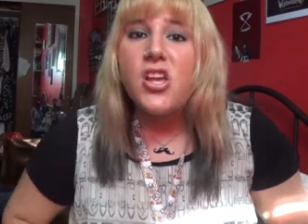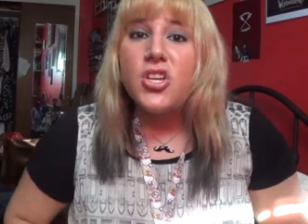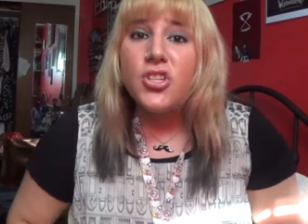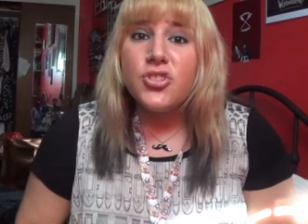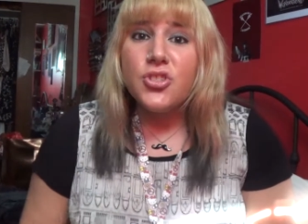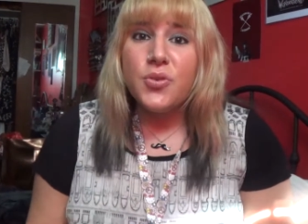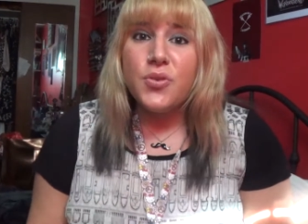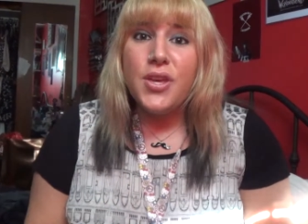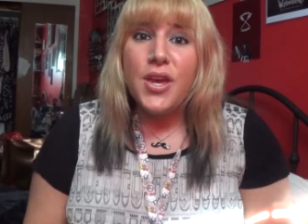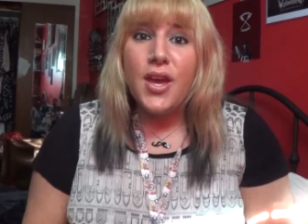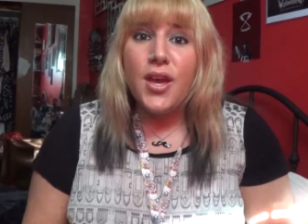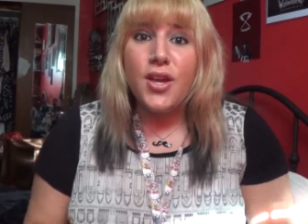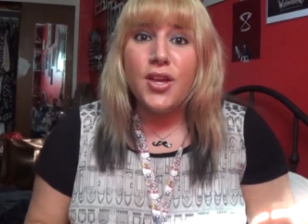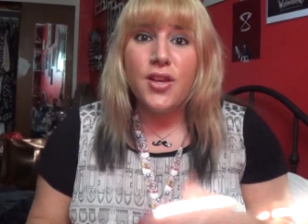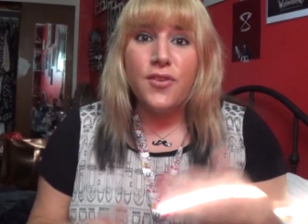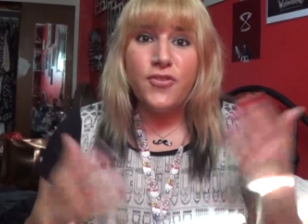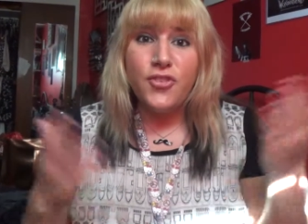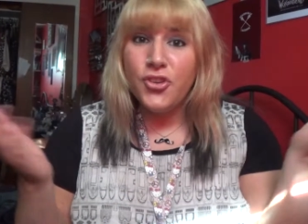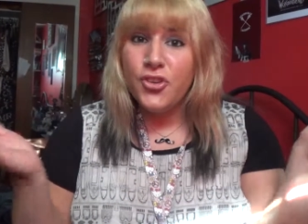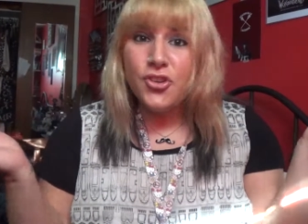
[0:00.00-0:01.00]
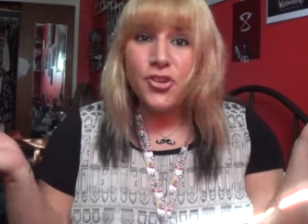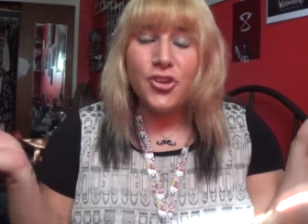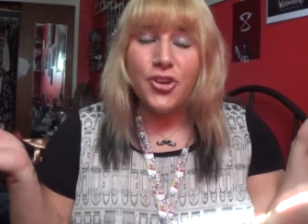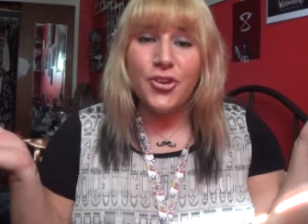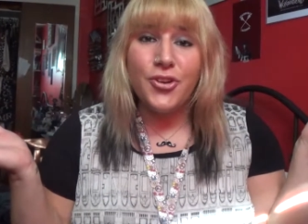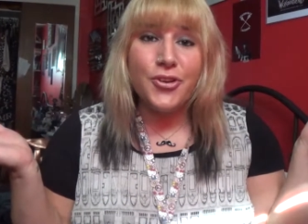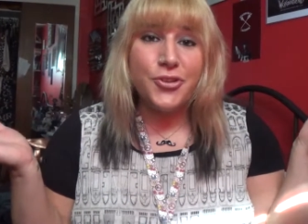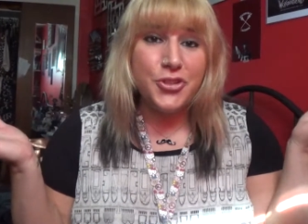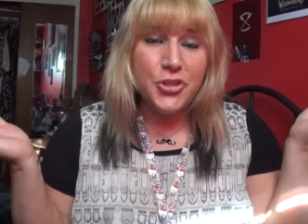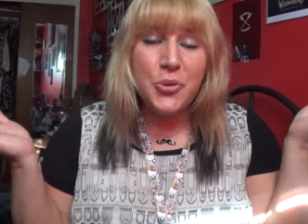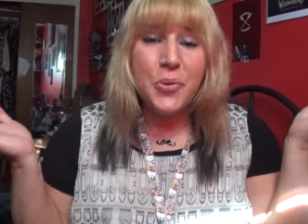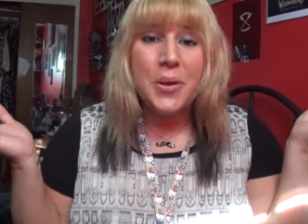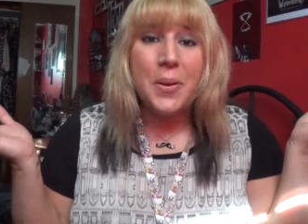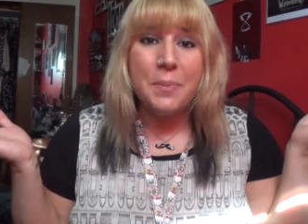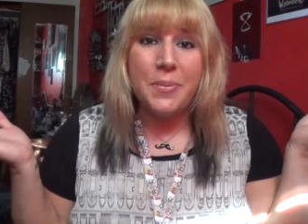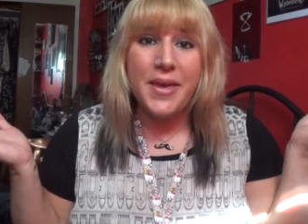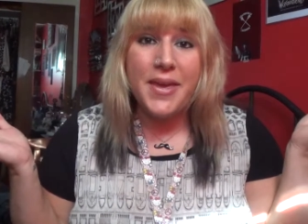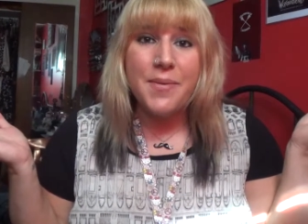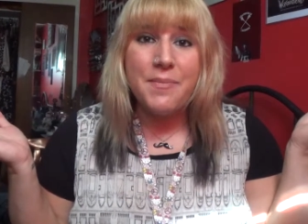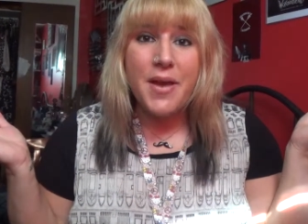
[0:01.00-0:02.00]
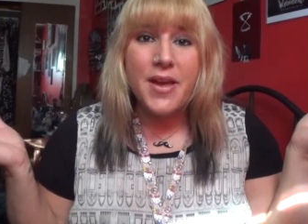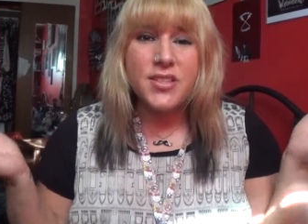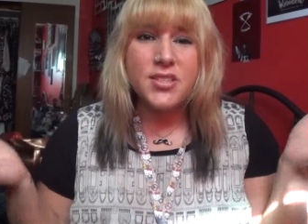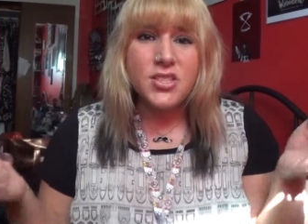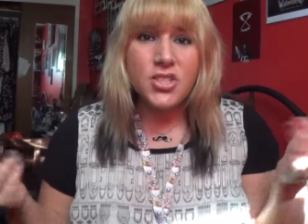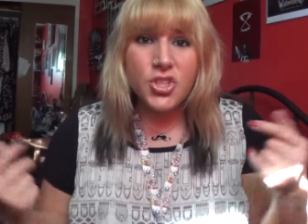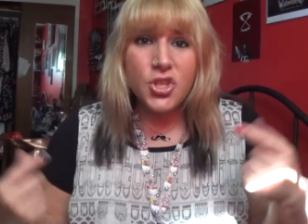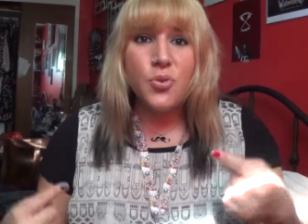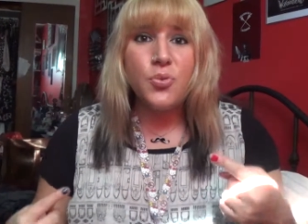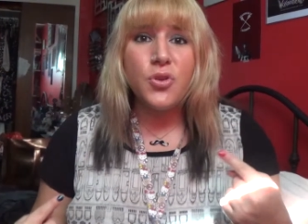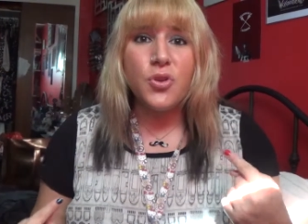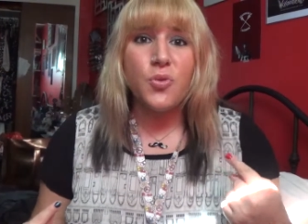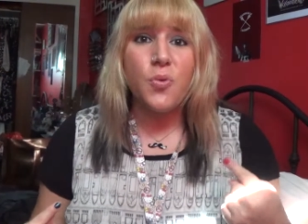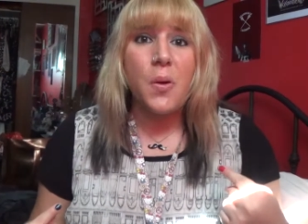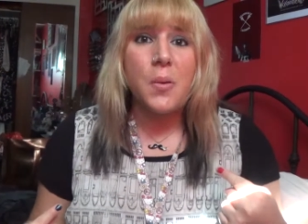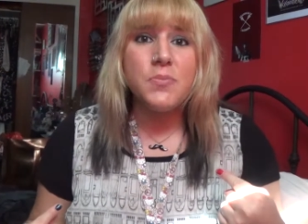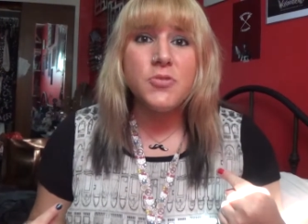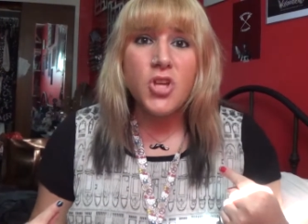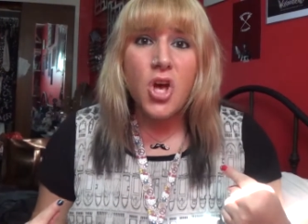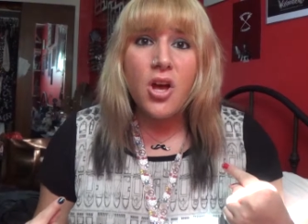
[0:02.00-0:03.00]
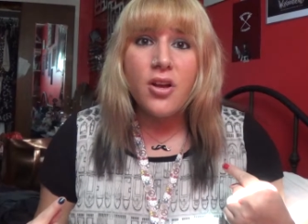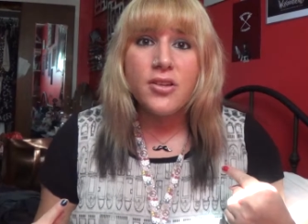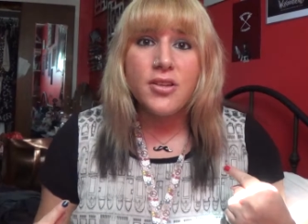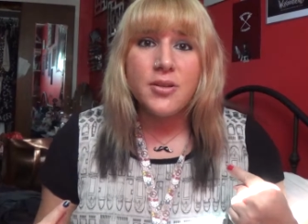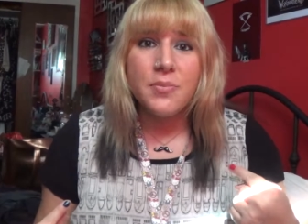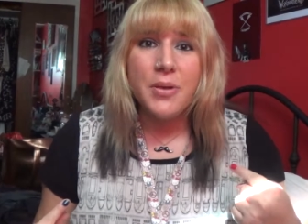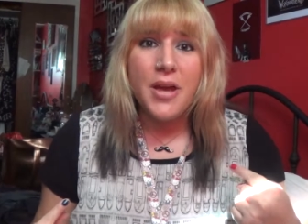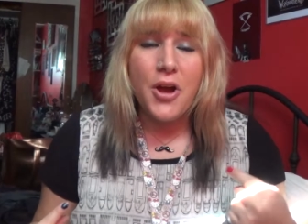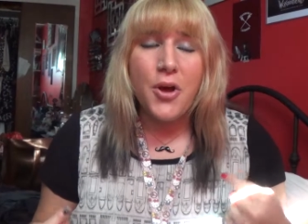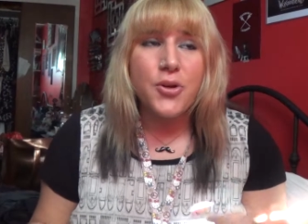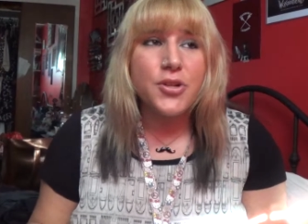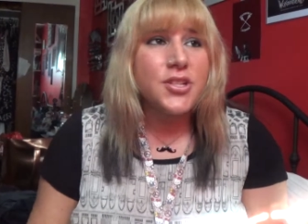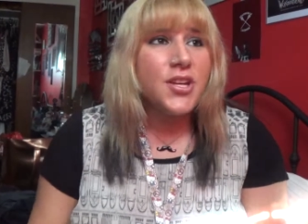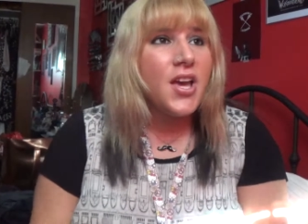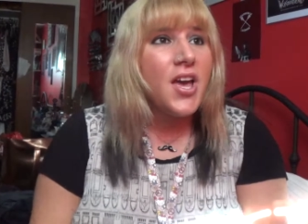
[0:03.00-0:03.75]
So yeah, if you're a girl and you get PMS, then you'll know what I'm talking about.